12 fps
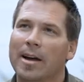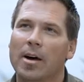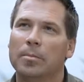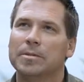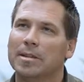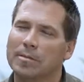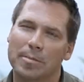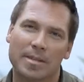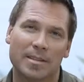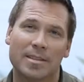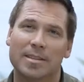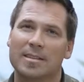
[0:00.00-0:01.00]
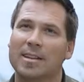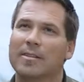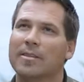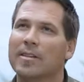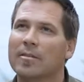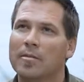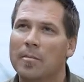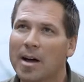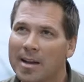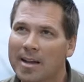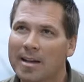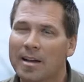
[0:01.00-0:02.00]
help to the businesses that have given
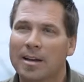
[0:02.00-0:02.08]
money